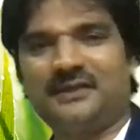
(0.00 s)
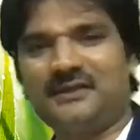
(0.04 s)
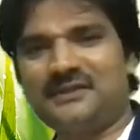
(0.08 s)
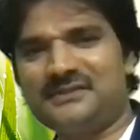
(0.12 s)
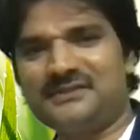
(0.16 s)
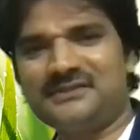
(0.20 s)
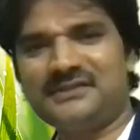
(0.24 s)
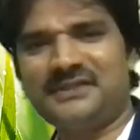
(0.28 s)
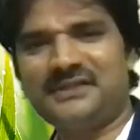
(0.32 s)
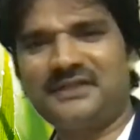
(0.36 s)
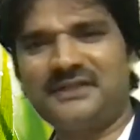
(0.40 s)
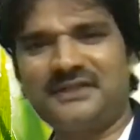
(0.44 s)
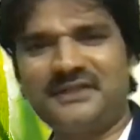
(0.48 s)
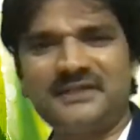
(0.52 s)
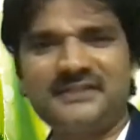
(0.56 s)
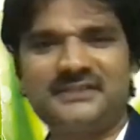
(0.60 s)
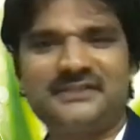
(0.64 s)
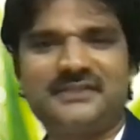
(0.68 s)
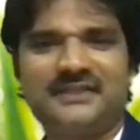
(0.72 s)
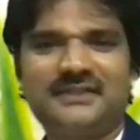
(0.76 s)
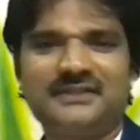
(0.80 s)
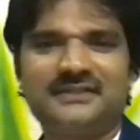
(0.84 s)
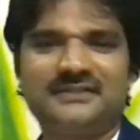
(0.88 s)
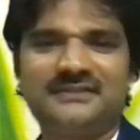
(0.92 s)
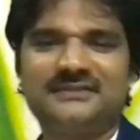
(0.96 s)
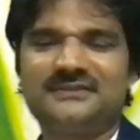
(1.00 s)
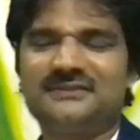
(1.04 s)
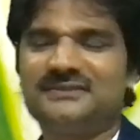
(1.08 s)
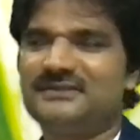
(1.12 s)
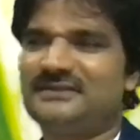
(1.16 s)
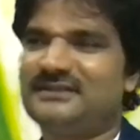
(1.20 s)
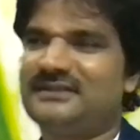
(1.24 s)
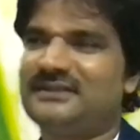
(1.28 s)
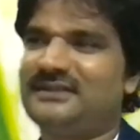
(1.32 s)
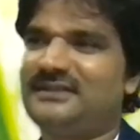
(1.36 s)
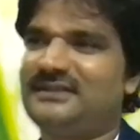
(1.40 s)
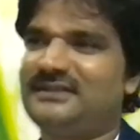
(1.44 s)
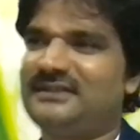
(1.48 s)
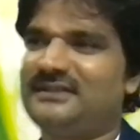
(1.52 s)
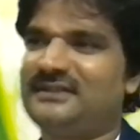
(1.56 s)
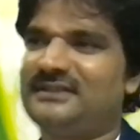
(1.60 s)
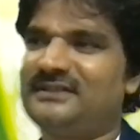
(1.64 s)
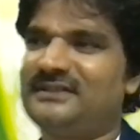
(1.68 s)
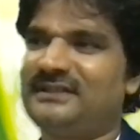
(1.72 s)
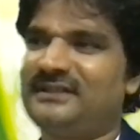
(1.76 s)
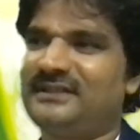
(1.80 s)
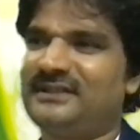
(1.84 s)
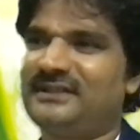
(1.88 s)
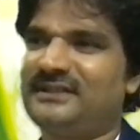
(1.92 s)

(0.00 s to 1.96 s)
It's an interesting learning